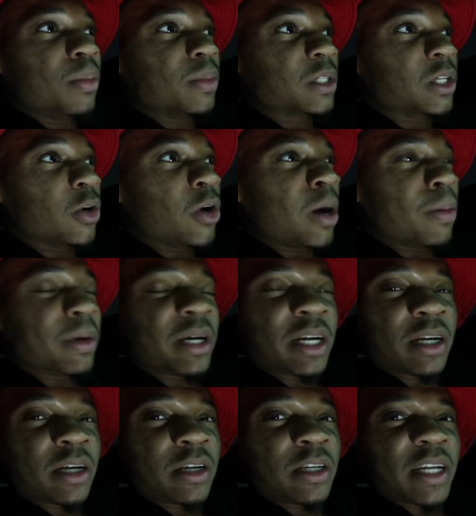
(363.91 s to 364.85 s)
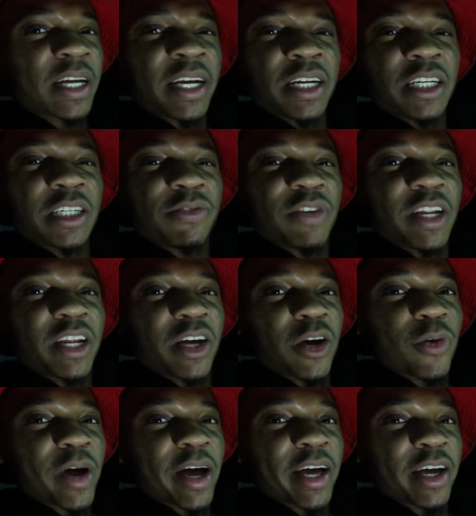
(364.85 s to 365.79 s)
So I'm going to end this
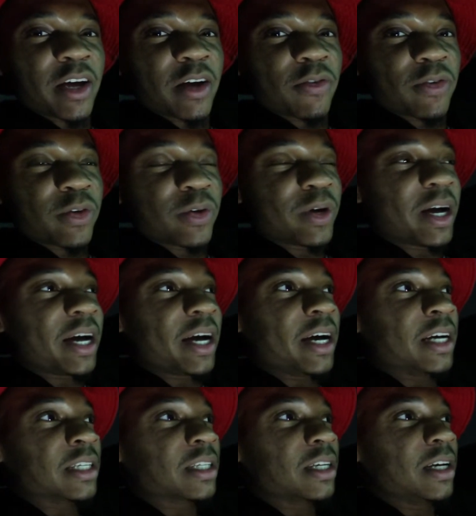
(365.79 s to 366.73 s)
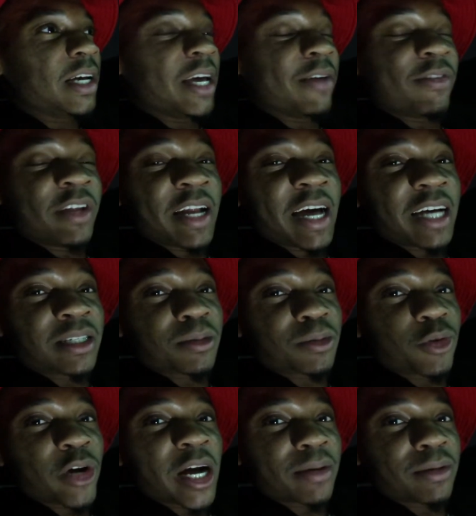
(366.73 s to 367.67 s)
video right here for you guys. If you're not
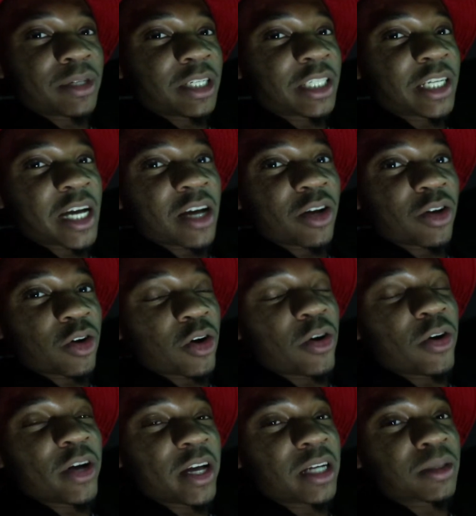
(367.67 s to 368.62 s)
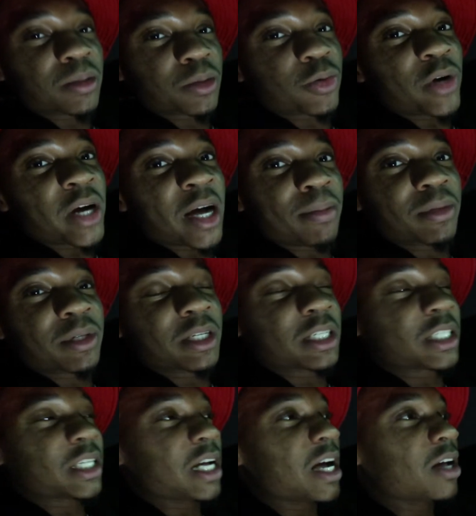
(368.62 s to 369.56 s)
subscribed to the channel, go ahead and subscribe to
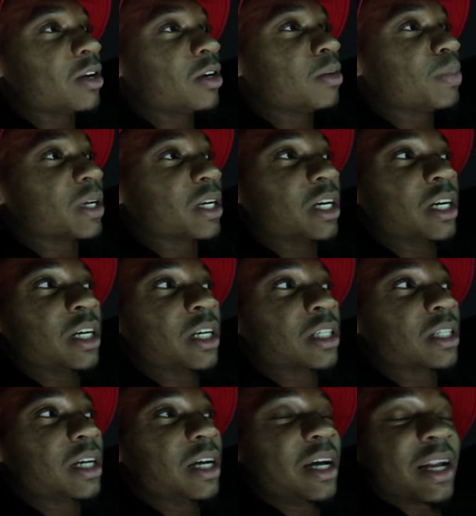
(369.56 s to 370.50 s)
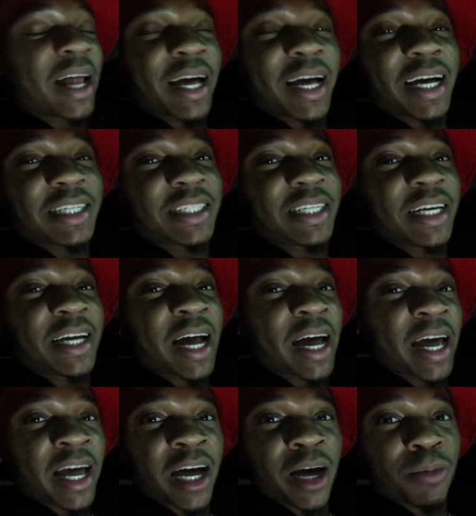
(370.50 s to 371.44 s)
the channel because, like I said,
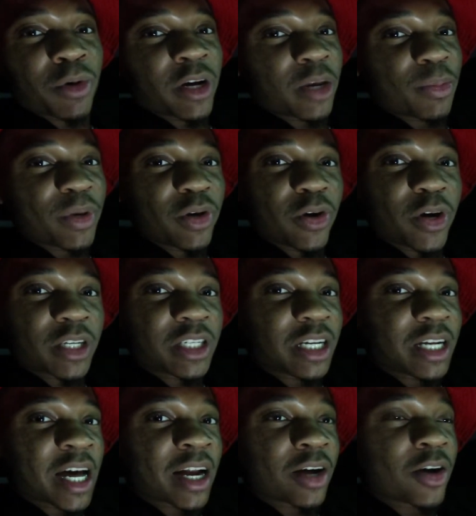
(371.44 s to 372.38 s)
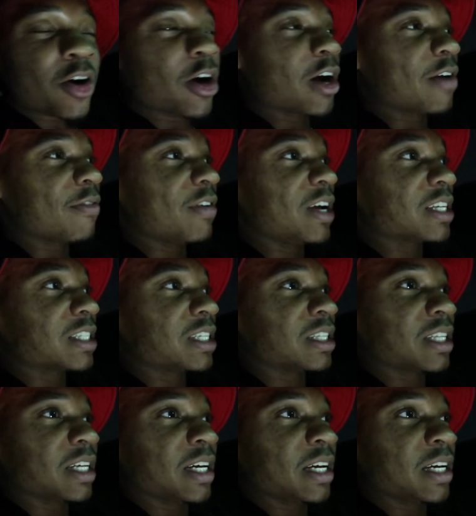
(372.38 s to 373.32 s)
I am going to be going to a lot of car events
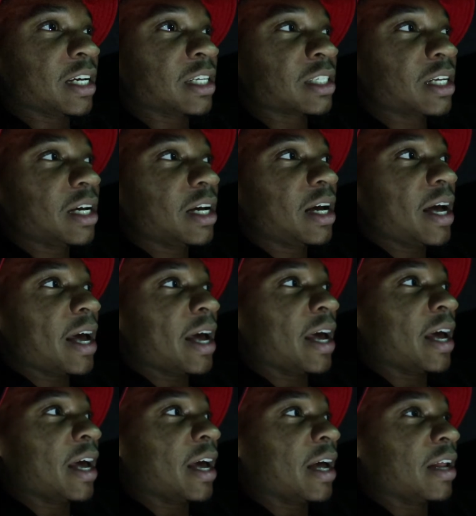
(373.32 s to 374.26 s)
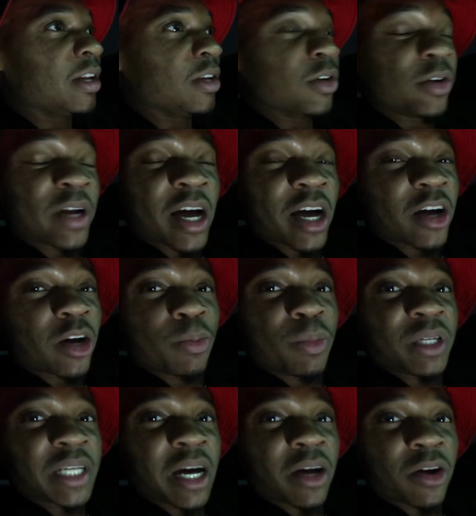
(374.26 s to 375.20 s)
and things. And you're not gonna
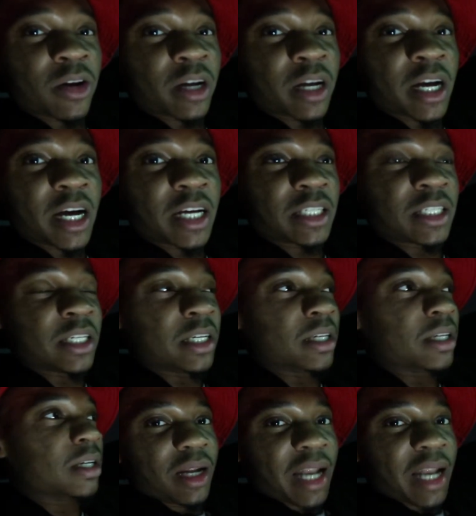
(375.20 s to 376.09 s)
miss out on the content.